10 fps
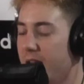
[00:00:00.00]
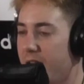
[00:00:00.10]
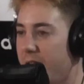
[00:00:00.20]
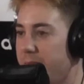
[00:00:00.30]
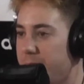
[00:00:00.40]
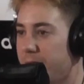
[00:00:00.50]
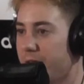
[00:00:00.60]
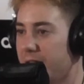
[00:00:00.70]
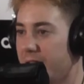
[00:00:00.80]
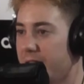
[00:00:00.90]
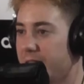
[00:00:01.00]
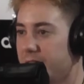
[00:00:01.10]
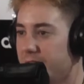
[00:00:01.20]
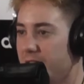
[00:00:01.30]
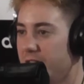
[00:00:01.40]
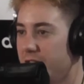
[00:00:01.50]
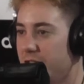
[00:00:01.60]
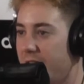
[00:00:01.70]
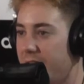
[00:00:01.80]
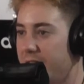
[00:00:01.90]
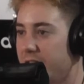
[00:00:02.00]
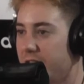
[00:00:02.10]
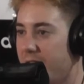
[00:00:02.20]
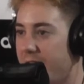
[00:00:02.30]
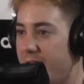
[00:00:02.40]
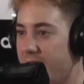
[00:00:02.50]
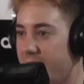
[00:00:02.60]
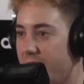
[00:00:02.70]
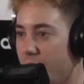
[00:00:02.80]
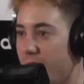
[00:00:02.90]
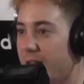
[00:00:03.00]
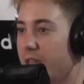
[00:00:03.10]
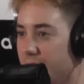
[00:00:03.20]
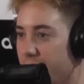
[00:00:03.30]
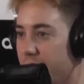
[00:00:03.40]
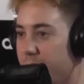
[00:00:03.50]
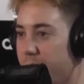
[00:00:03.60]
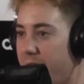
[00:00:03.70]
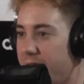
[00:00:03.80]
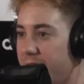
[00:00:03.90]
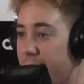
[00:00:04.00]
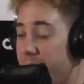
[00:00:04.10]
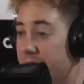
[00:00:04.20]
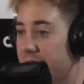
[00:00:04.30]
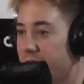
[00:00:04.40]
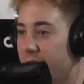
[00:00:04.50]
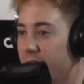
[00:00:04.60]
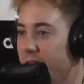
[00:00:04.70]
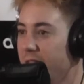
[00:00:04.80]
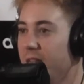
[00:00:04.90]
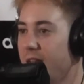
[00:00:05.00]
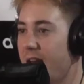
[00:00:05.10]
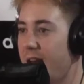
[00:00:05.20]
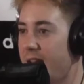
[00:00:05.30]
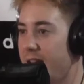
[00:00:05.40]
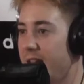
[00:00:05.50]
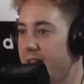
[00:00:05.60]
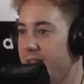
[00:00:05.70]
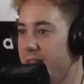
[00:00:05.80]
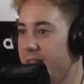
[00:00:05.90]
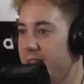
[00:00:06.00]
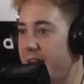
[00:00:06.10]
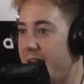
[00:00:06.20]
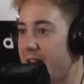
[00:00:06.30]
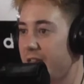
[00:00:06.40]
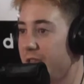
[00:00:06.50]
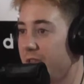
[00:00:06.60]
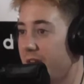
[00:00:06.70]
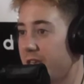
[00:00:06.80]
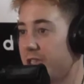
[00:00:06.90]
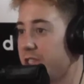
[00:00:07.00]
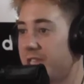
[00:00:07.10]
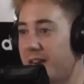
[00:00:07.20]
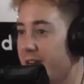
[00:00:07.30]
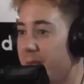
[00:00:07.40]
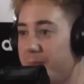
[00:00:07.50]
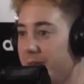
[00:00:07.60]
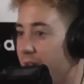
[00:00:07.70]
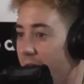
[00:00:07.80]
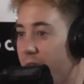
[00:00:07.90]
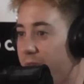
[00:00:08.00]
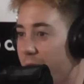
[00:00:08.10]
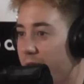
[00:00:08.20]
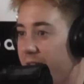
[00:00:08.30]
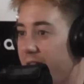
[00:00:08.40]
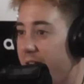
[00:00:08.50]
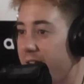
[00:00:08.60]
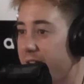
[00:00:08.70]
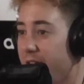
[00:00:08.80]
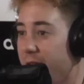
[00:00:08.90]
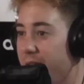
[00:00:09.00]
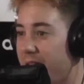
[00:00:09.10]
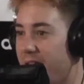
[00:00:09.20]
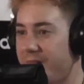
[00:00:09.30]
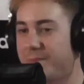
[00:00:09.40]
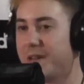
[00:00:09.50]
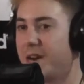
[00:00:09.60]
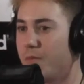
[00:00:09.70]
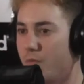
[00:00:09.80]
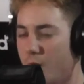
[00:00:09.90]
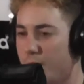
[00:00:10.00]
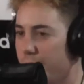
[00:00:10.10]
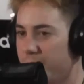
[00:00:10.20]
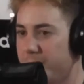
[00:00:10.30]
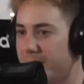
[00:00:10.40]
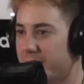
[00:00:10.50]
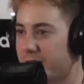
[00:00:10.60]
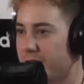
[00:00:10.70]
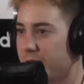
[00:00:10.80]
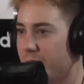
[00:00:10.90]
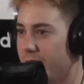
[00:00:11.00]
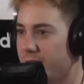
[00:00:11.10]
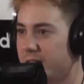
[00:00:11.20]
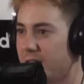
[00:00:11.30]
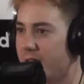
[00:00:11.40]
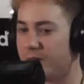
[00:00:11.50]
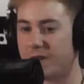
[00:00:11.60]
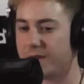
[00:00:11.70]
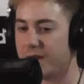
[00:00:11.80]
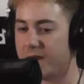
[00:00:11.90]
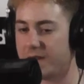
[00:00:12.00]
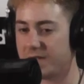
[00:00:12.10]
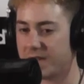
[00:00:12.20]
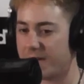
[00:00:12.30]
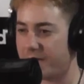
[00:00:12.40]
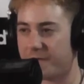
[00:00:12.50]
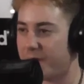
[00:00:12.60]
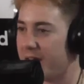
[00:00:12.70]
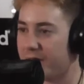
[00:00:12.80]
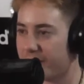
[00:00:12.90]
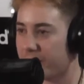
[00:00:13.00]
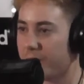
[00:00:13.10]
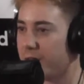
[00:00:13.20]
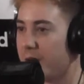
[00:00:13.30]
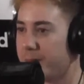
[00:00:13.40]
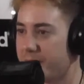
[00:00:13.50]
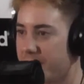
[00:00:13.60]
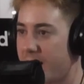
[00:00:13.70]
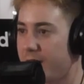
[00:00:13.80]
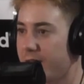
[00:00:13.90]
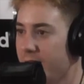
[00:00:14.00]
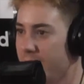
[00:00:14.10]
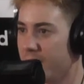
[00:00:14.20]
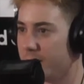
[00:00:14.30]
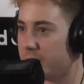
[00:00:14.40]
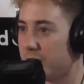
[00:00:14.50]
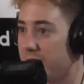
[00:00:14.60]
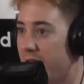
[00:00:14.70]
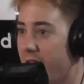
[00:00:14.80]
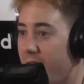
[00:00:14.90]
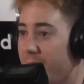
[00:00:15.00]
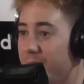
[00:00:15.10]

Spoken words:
And I'd be plugging into CDJs and a regular Pioneer mixer, and that you got to just set it up and go for it. And I didn't know that. I've played on rotary mixers where instead of a fader going up and down, it was a knob.